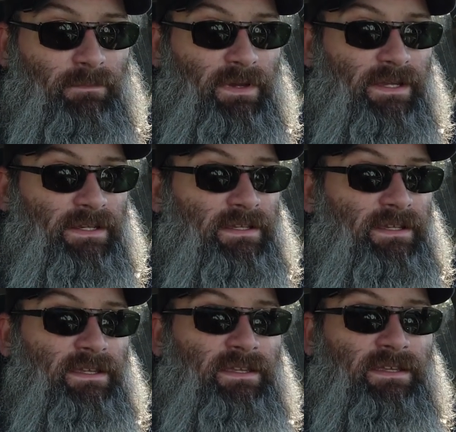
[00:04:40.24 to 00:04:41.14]
But
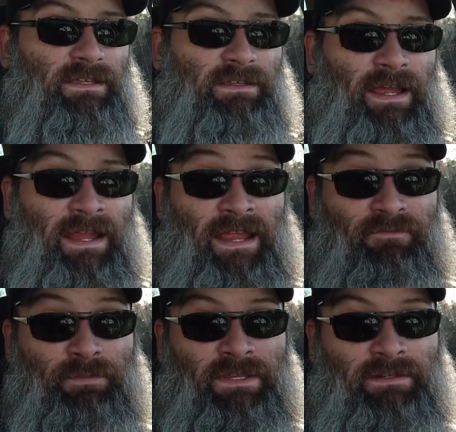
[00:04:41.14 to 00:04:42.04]
I
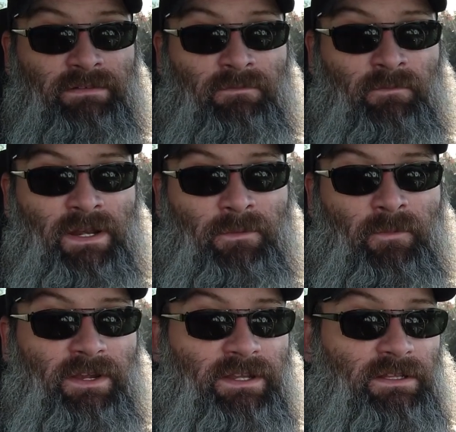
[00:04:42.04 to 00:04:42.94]
have been, when I'm
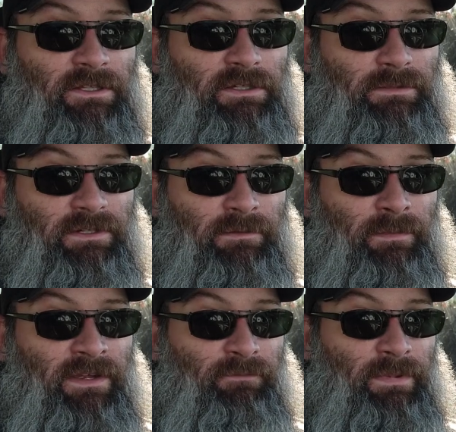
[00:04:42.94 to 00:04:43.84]
welding
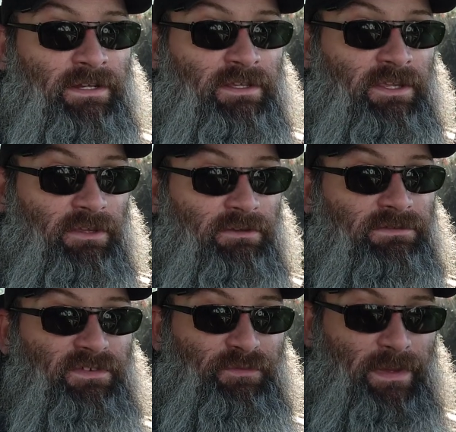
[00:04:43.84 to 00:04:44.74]
aluminum, I've been
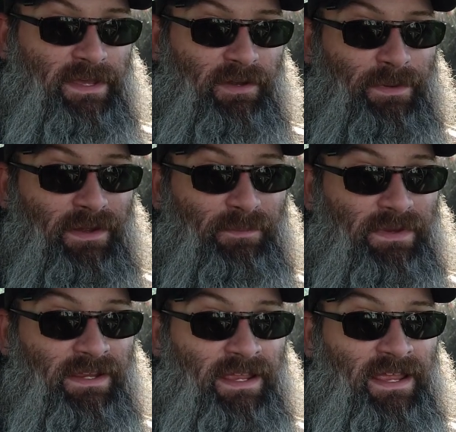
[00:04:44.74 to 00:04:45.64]
accused of pedal
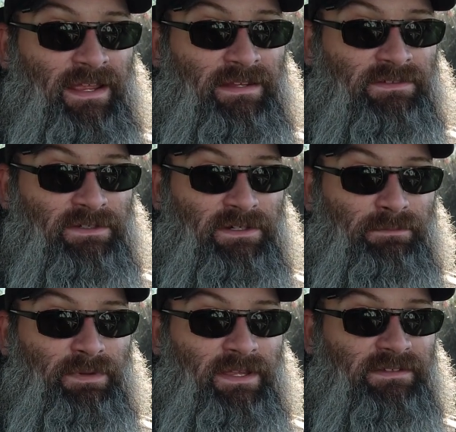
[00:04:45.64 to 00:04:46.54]
pumping at
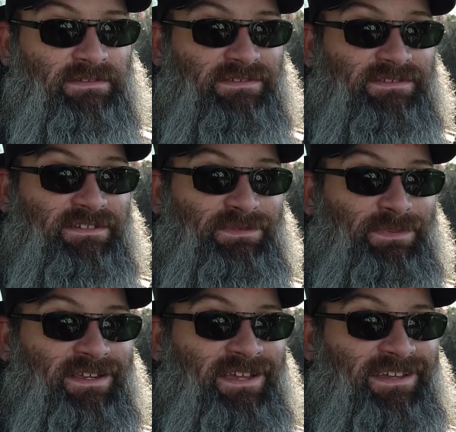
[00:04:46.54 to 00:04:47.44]
certain places just
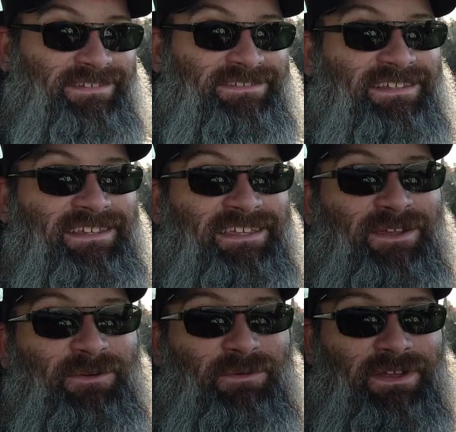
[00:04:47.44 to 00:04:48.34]
because
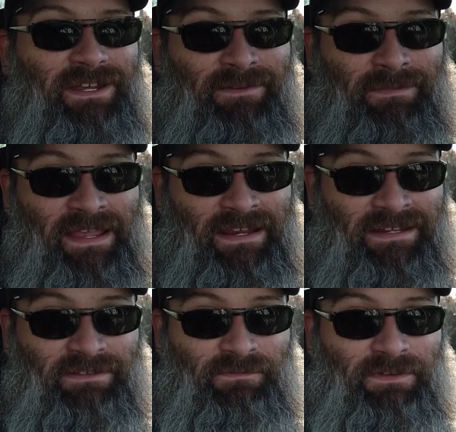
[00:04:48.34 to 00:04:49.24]
when I'm
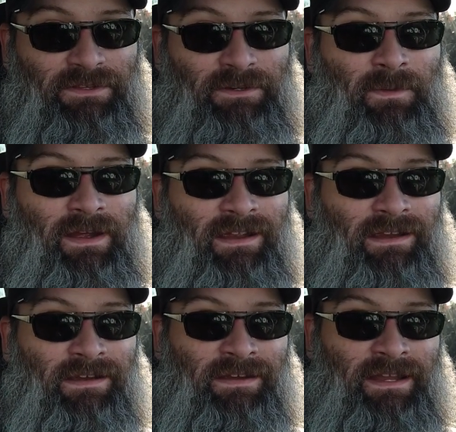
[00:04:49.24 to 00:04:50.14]
adding the filler
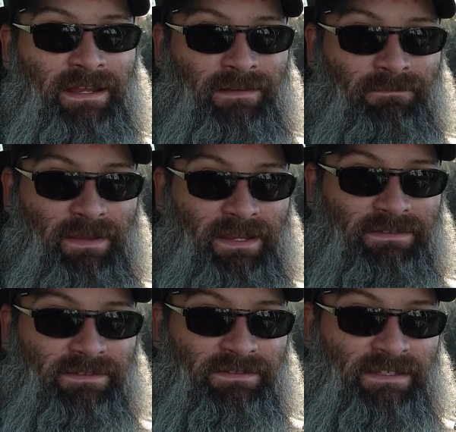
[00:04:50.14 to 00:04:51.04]
wire, it
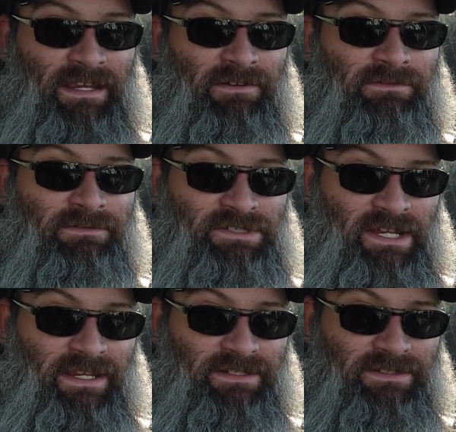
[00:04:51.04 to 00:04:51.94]
makes the sound
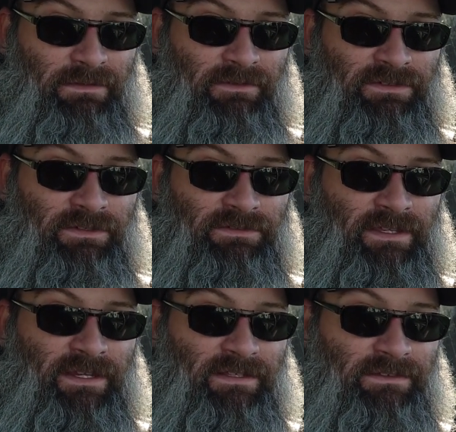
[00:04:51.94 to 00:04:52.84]
change ever so
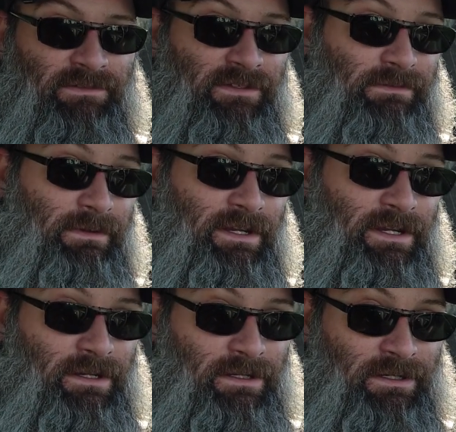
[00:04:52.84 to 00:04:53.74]
slightly. So it's like,
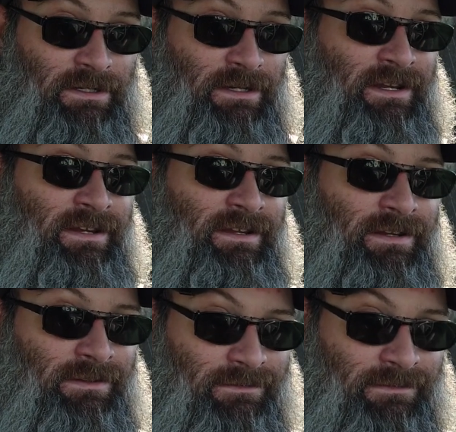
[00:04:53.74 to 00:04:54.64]

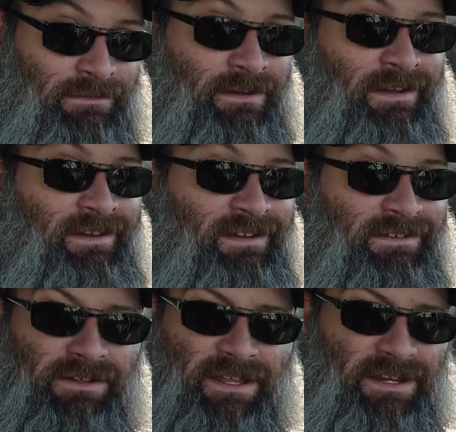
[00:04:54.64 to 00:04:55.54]

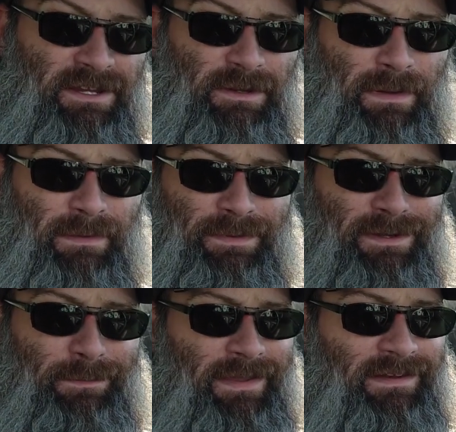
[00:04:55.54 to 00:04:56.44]
and they're like, "Are you pumping
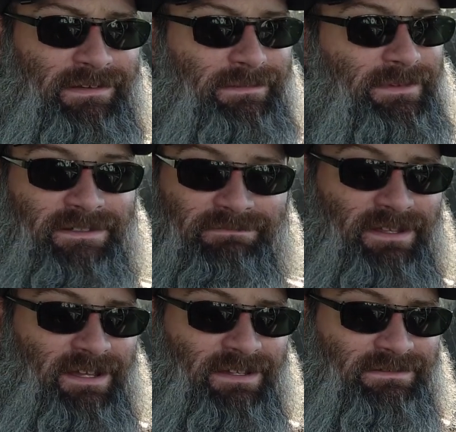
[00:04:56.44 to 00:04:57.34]
your pedal?" I'm like,
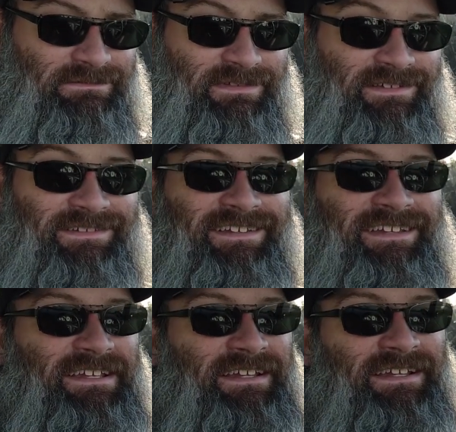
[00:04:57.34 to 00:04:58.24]
"No."
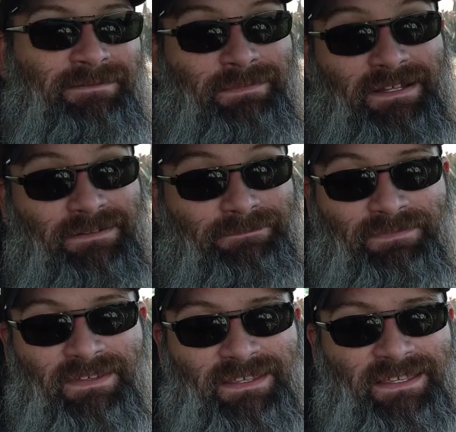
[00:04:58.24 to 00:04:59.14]
But
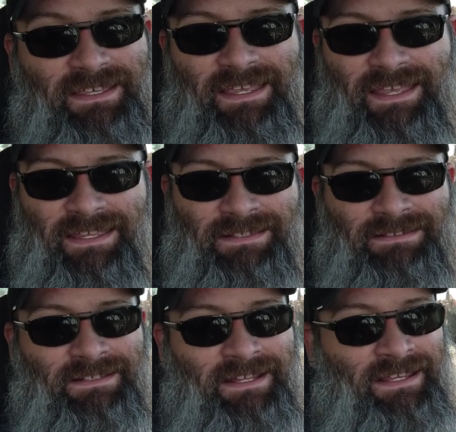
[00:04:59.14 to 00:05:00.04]
it,
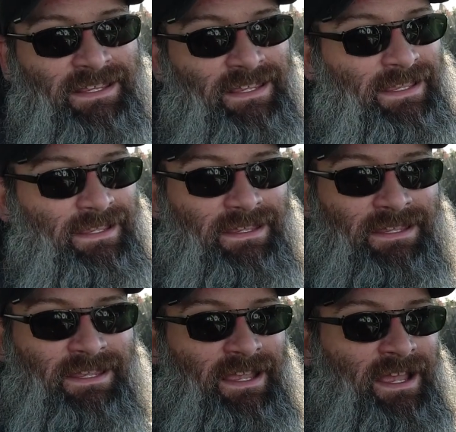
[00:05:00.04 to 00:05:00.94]
like,
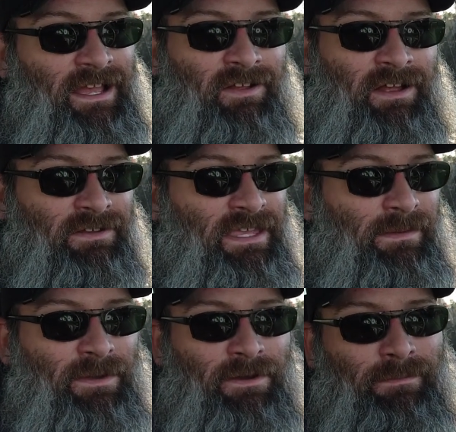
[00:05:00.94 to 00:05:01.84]
I'll
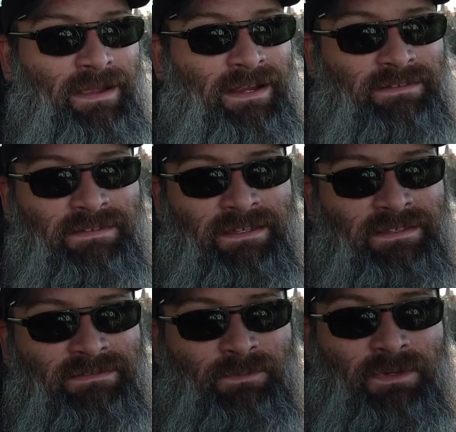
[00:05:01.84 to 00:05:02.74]
keep going back to
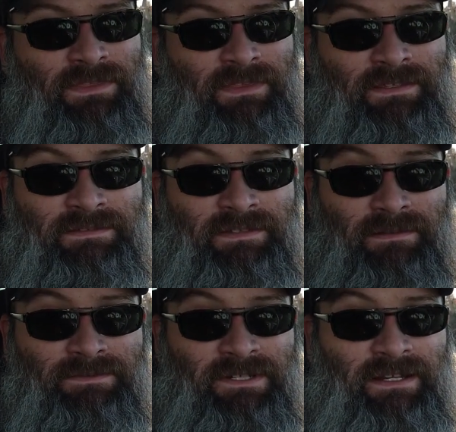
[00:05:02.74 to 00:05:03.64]
this with this
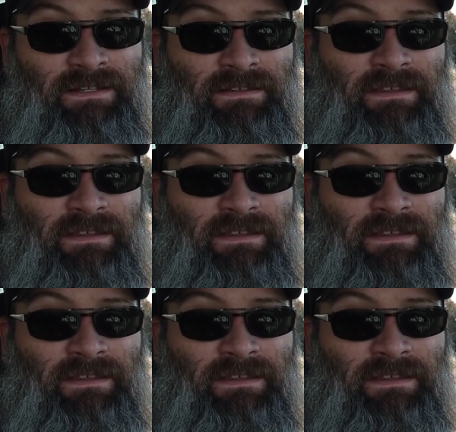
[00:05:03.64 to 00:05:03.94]
subject.